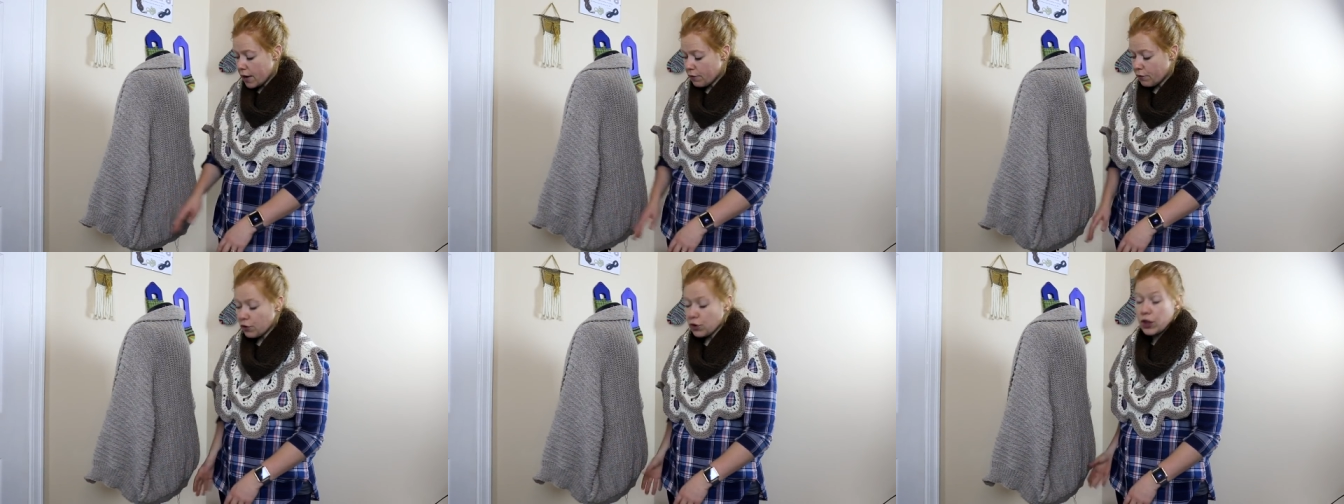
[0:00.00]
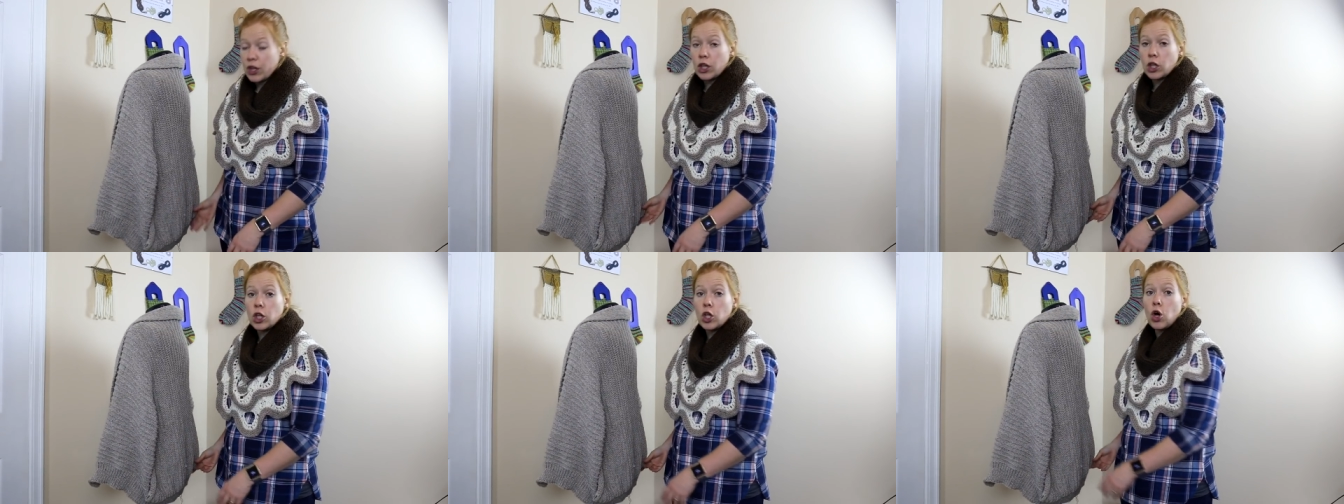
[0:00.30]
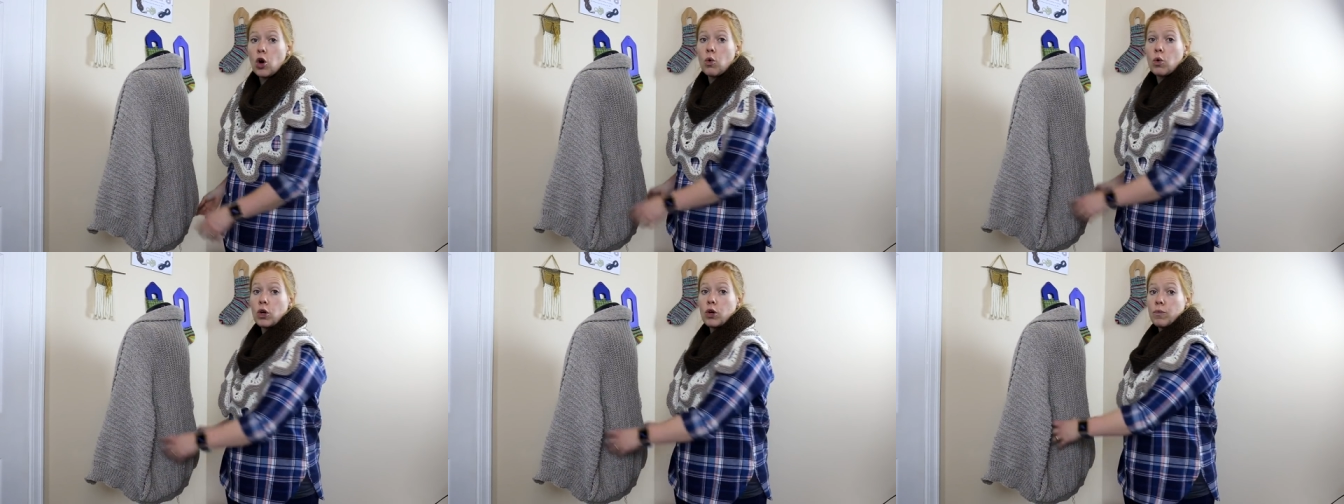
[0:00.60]
for the
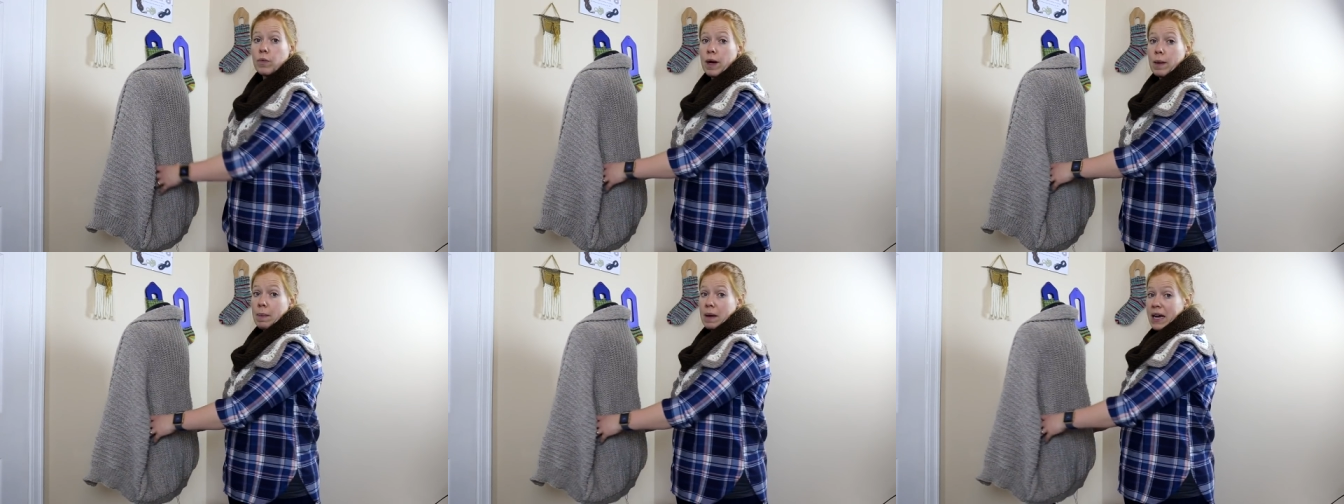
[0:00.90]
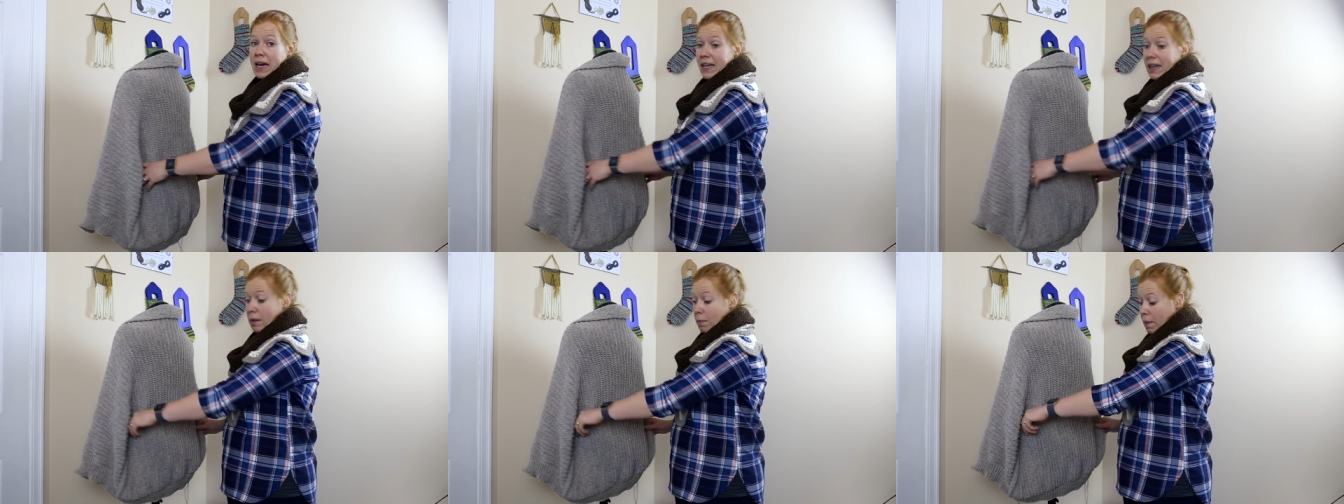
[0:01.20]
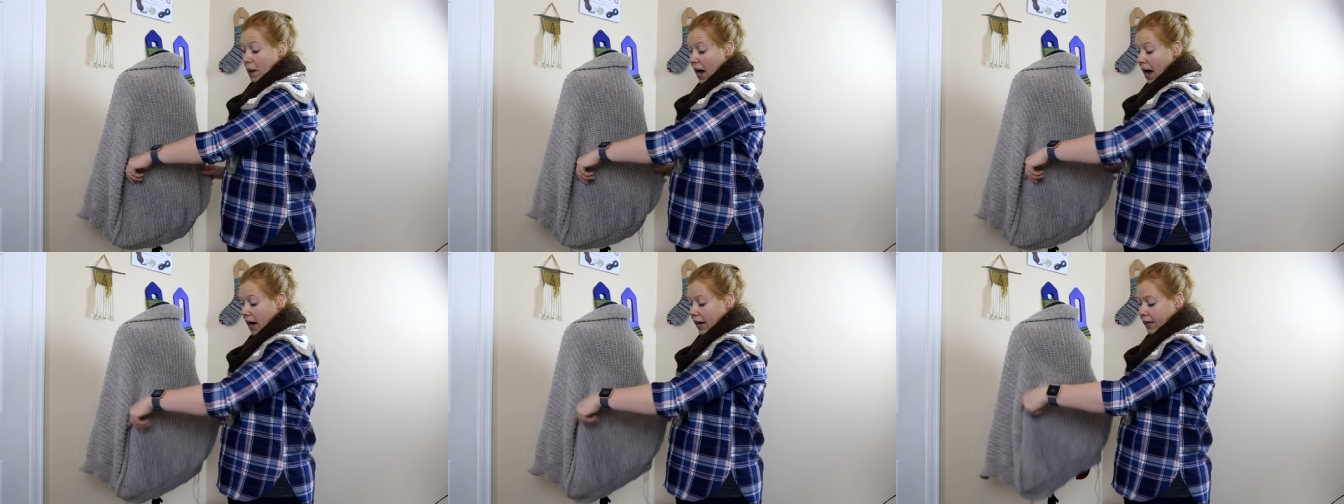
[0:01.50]
lower ribbing at the
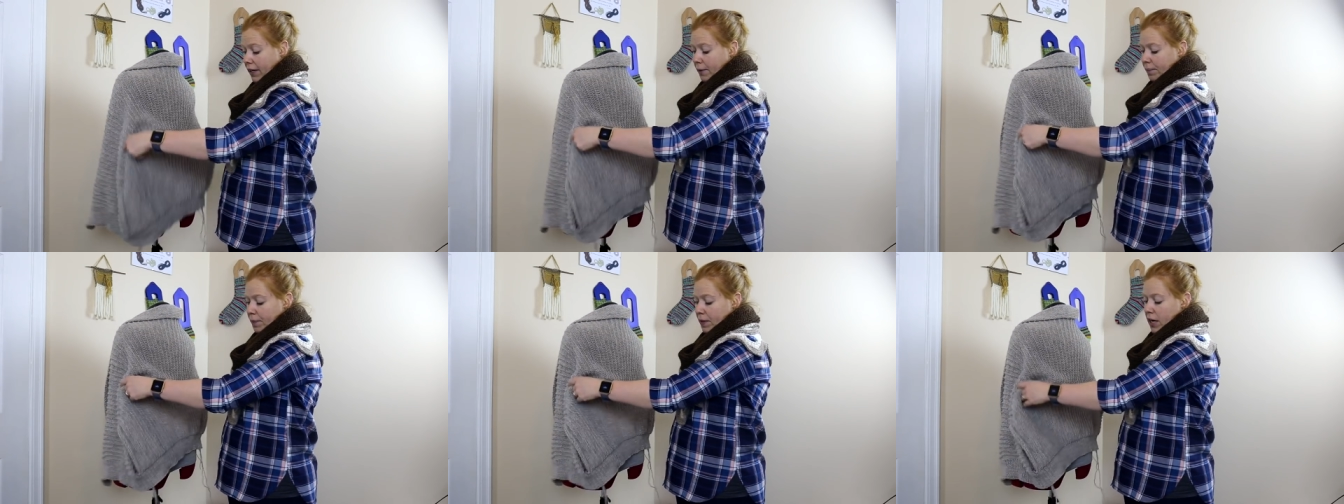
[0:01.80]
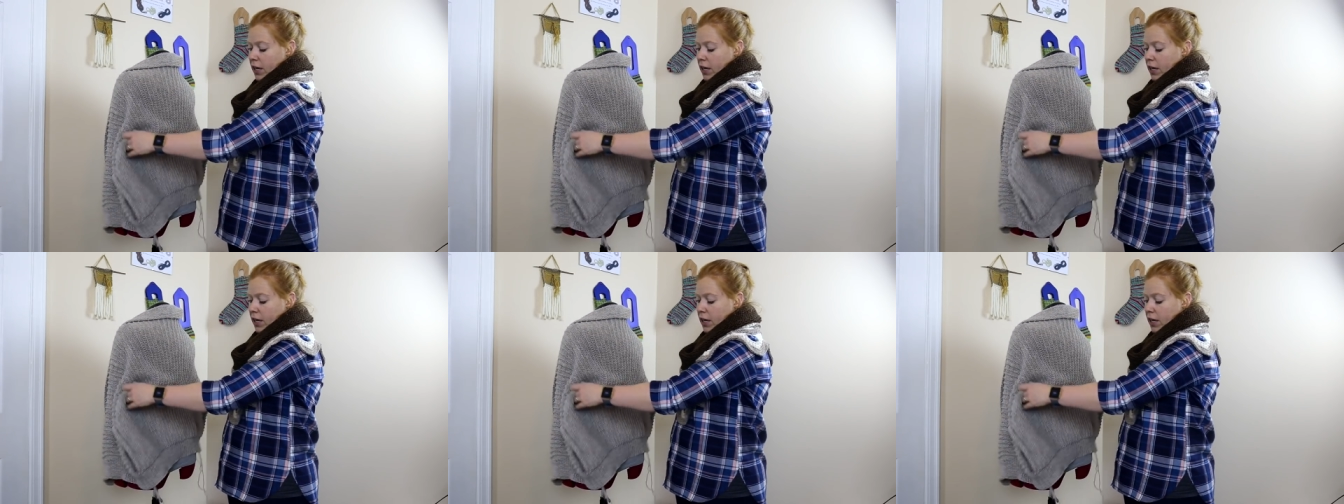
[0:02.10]
back.